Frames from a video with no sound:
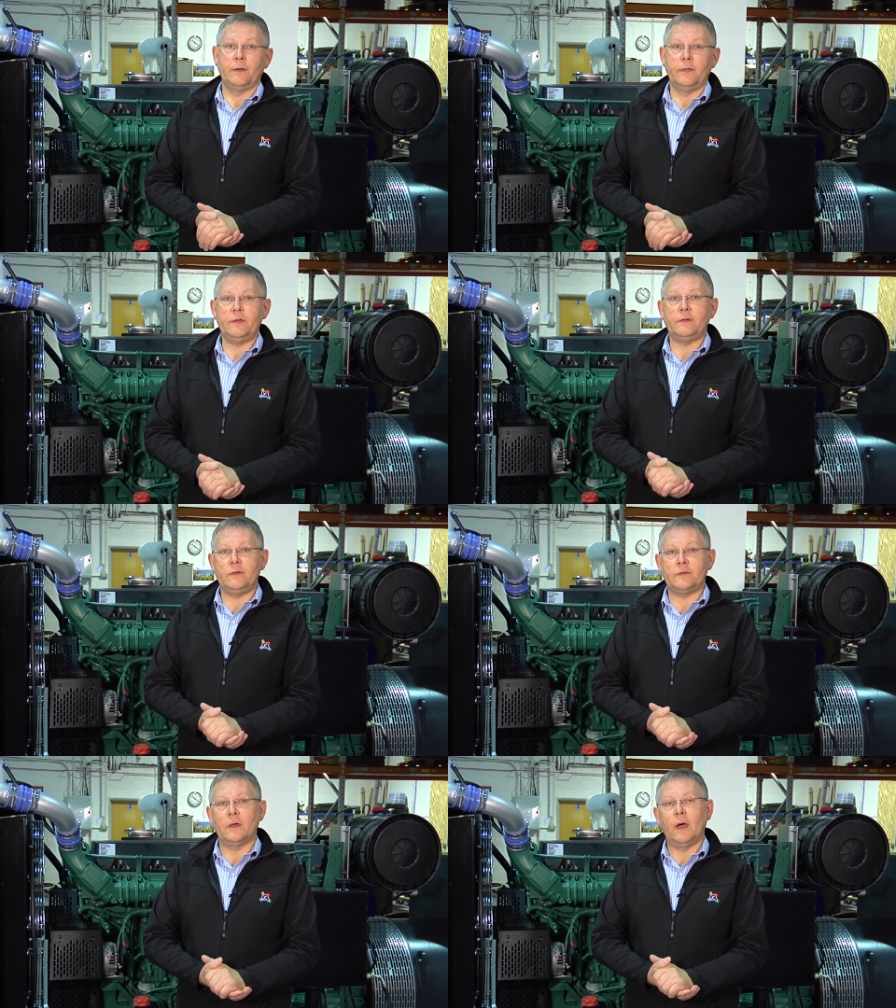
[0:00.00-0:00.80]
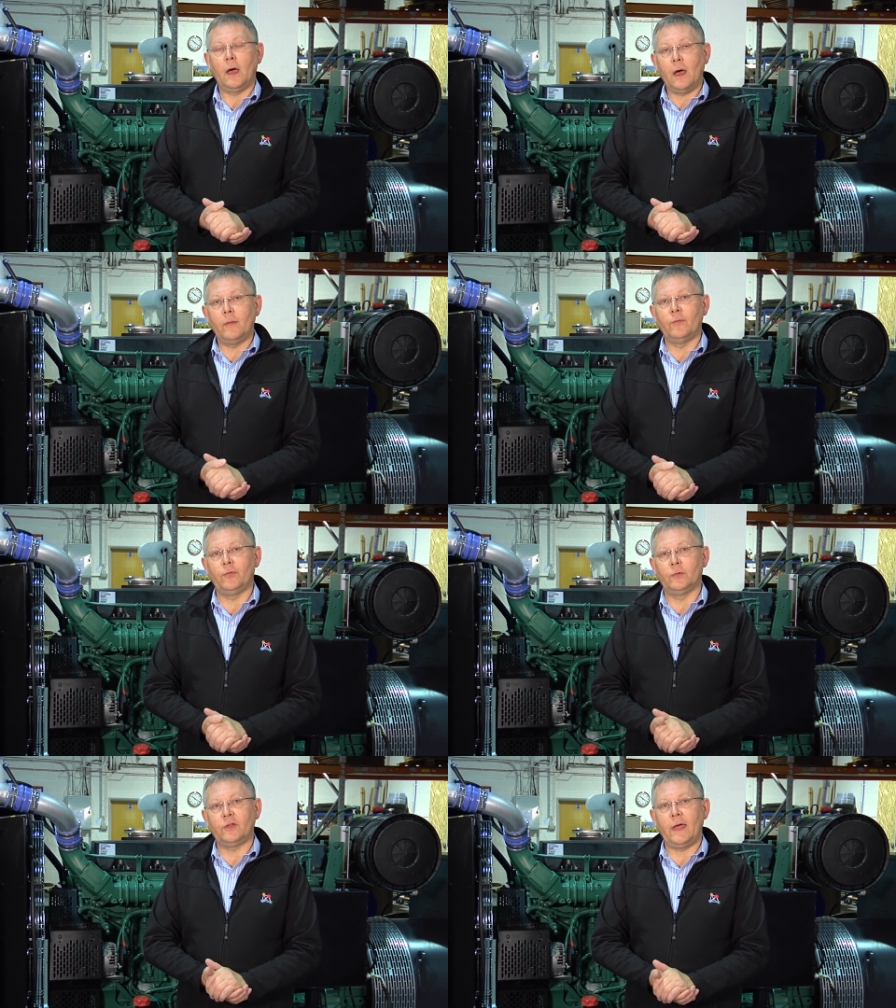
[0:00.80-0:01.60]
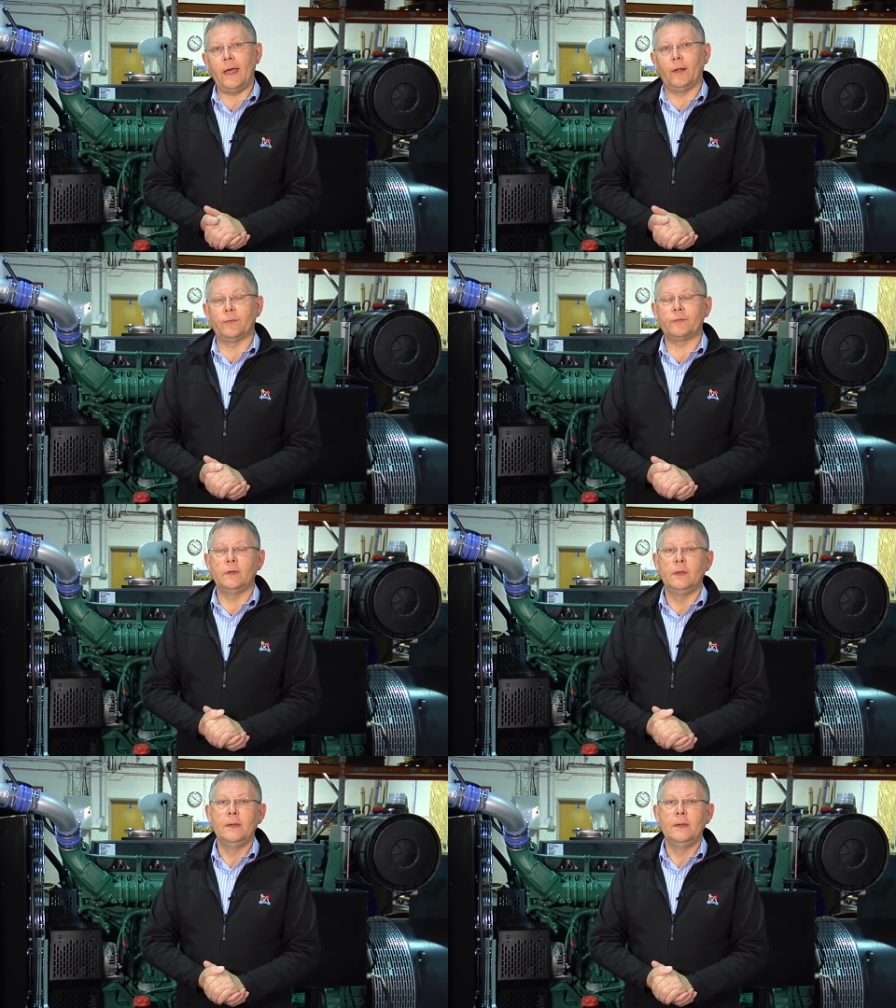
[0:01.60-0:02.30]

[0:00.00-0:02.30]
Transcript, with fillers: and this is harmful to health.